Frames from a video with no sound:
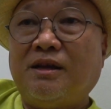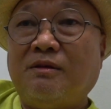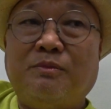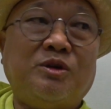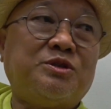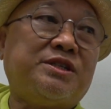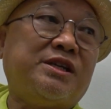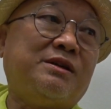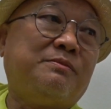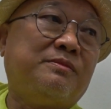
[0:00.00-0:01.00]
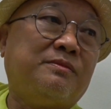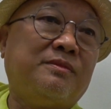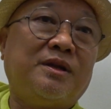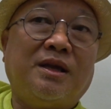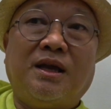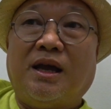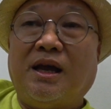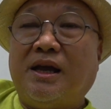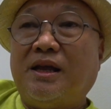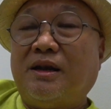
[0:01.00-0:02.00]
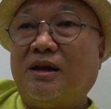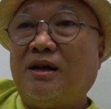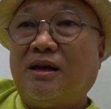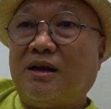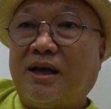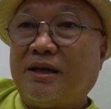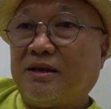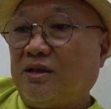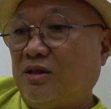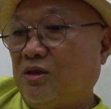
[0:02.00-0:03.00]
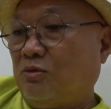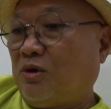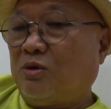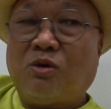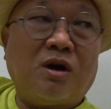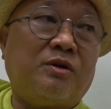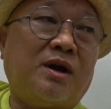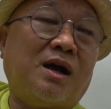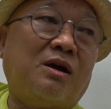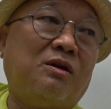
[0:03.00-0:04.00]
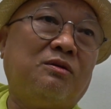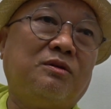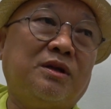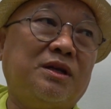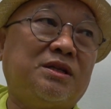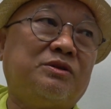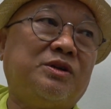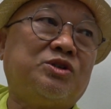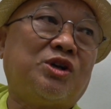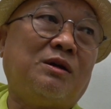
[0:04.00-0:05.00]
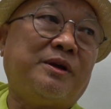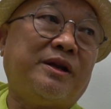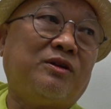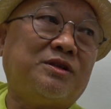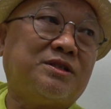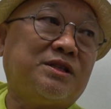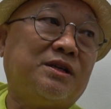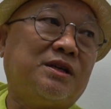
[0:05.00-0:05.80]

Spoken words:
the museum, and like you want to walk around, eatery shop, and all these things.